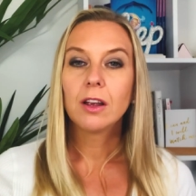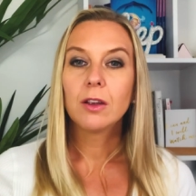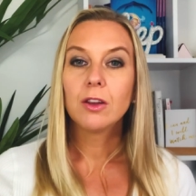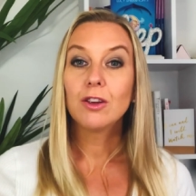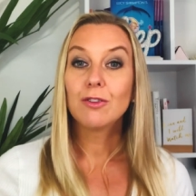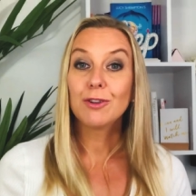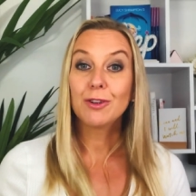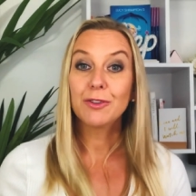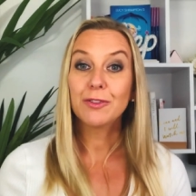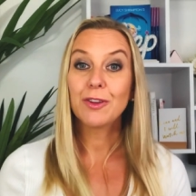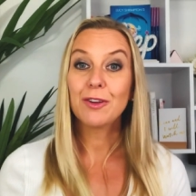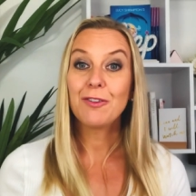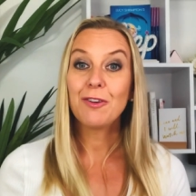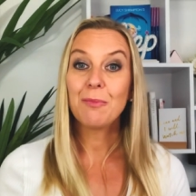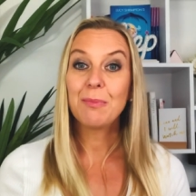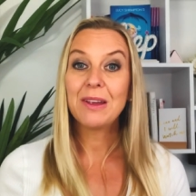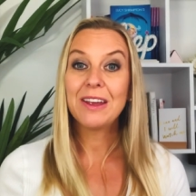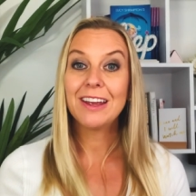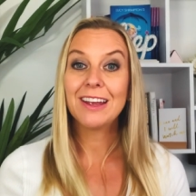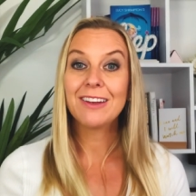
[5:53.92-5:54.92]
You're also
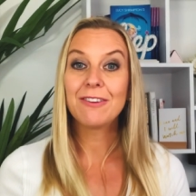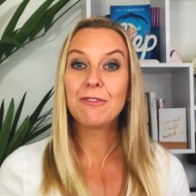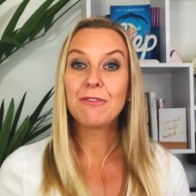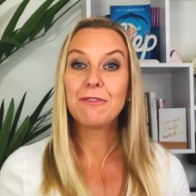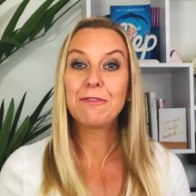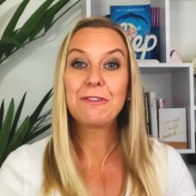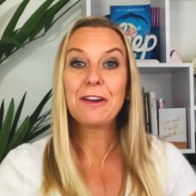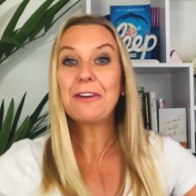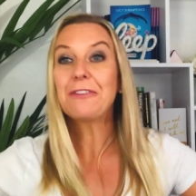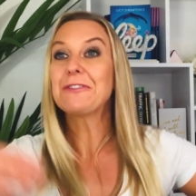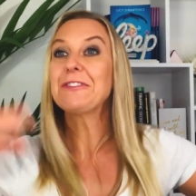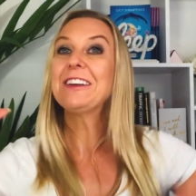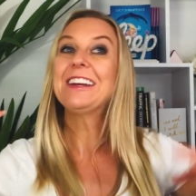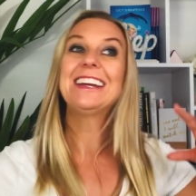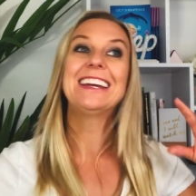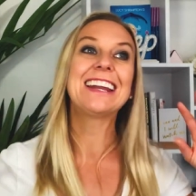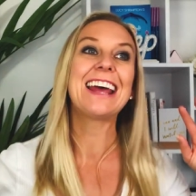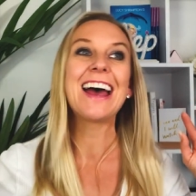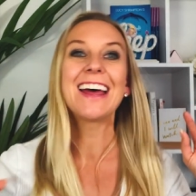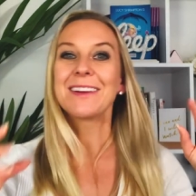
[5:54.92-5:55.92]
not being all fluffy
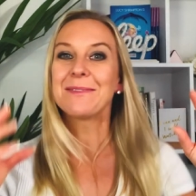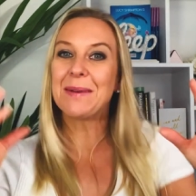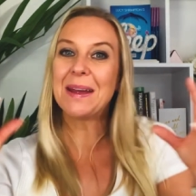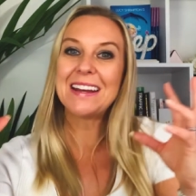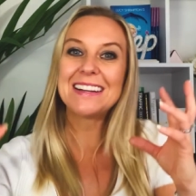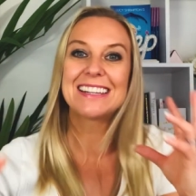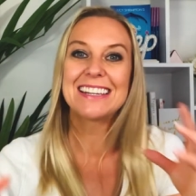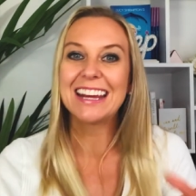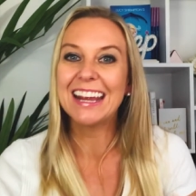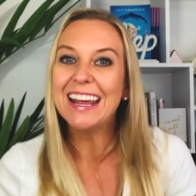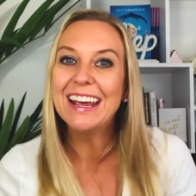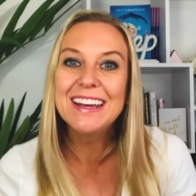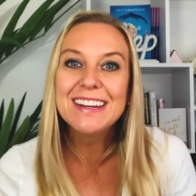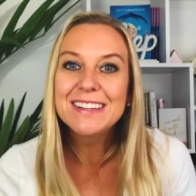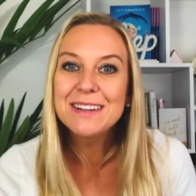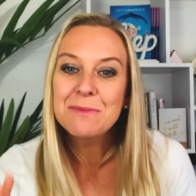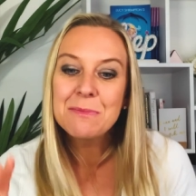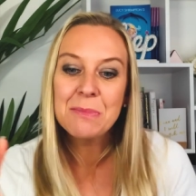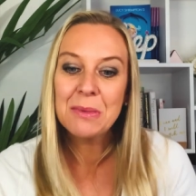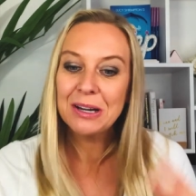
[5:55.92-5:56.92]
and animated
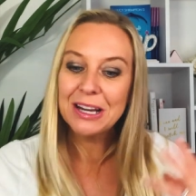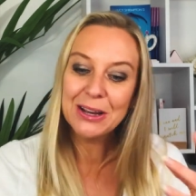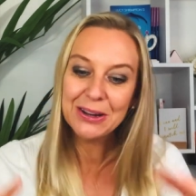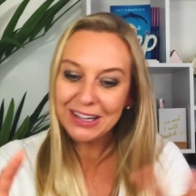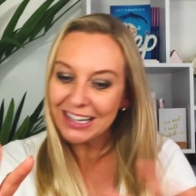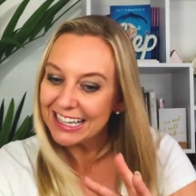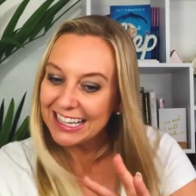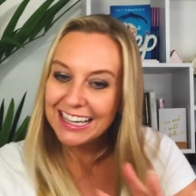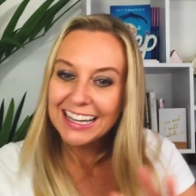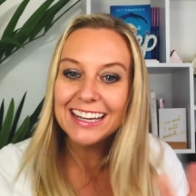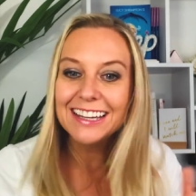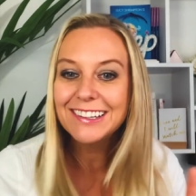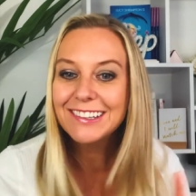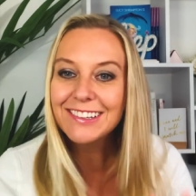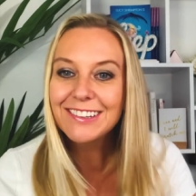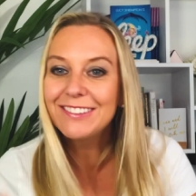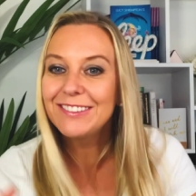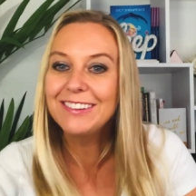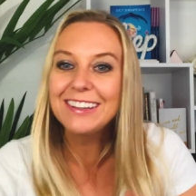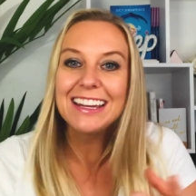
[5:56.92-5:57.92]
and mollycoddly
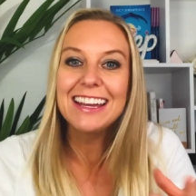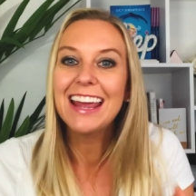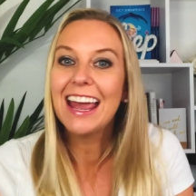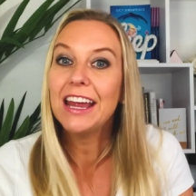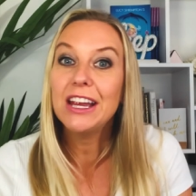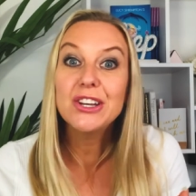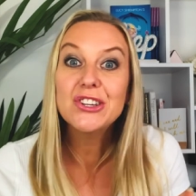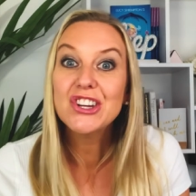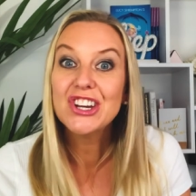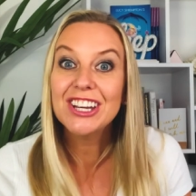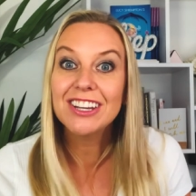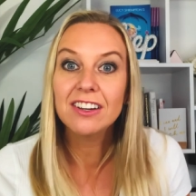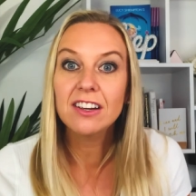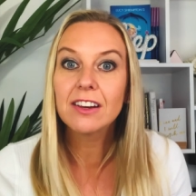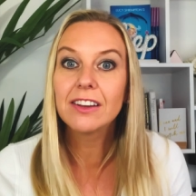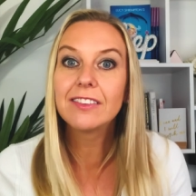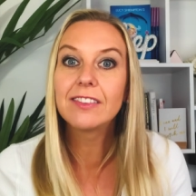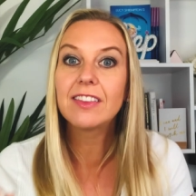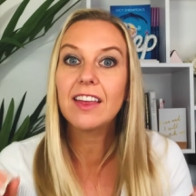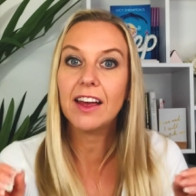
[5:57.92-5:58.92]
and all engaging,
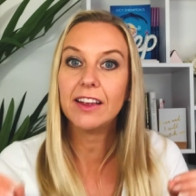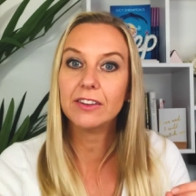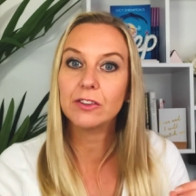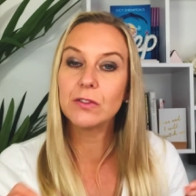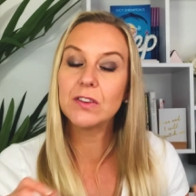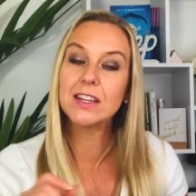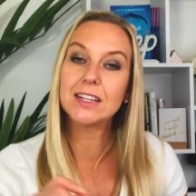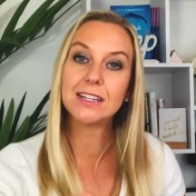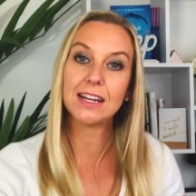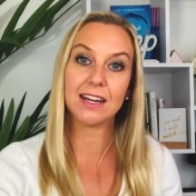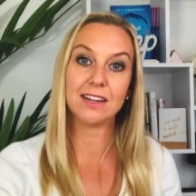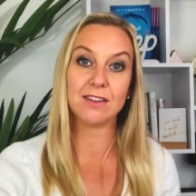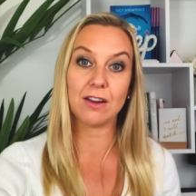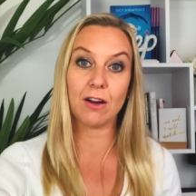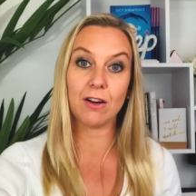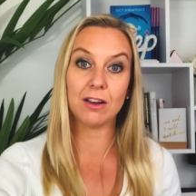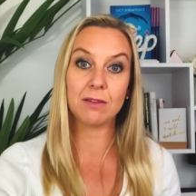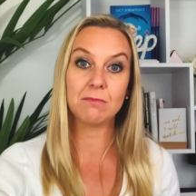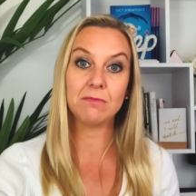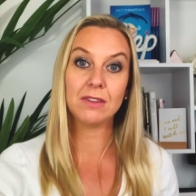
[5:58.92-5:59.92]
because that's for the
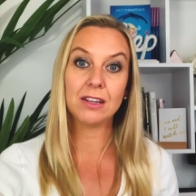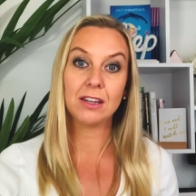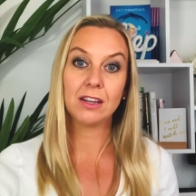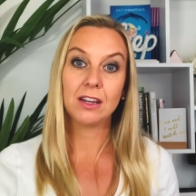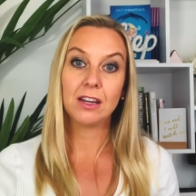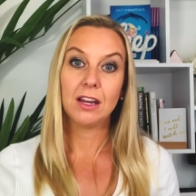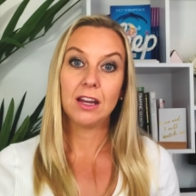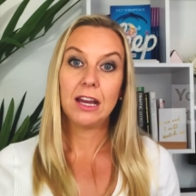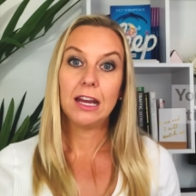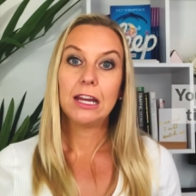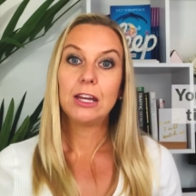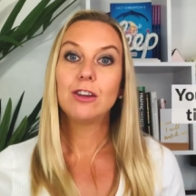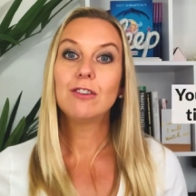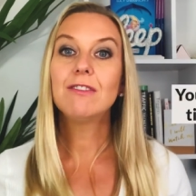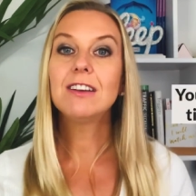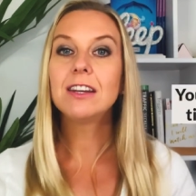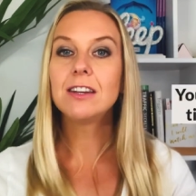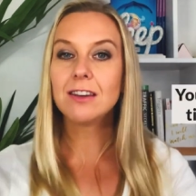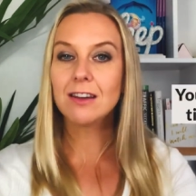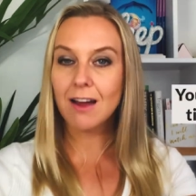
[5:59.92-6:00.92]
daytime. You're
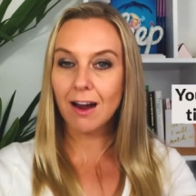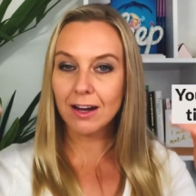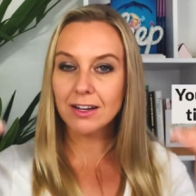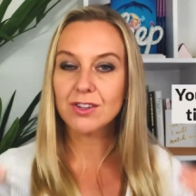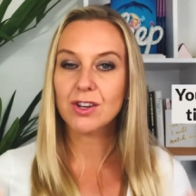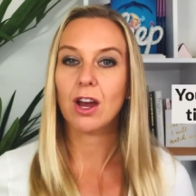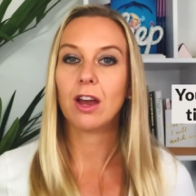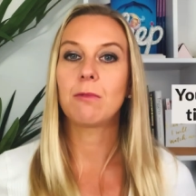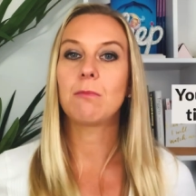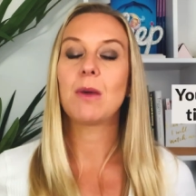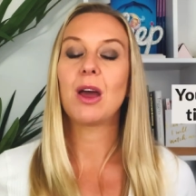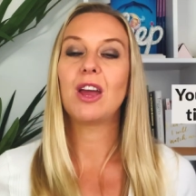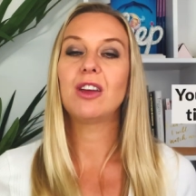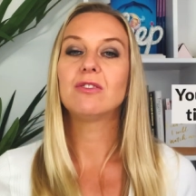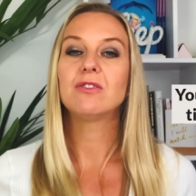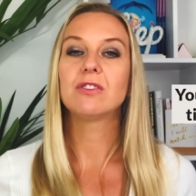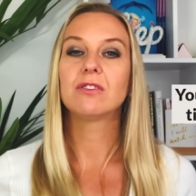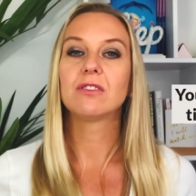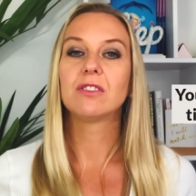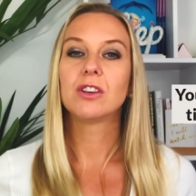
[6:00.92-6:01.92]
in nighttime
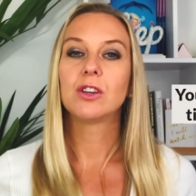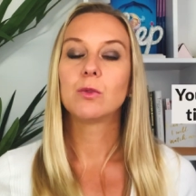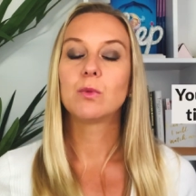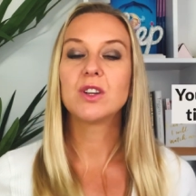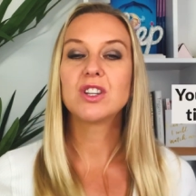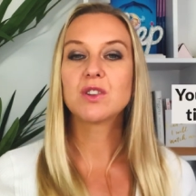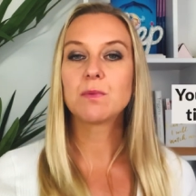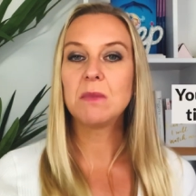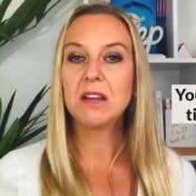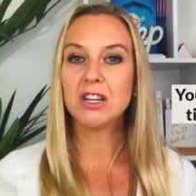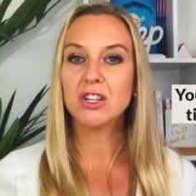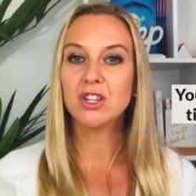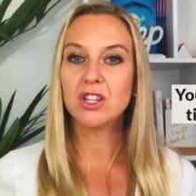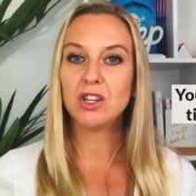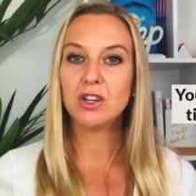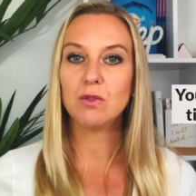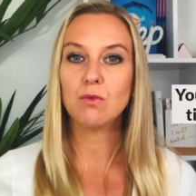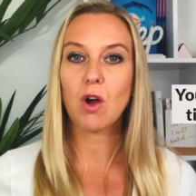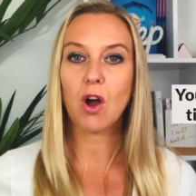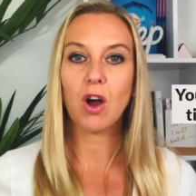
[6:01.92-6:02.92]
mode, which means you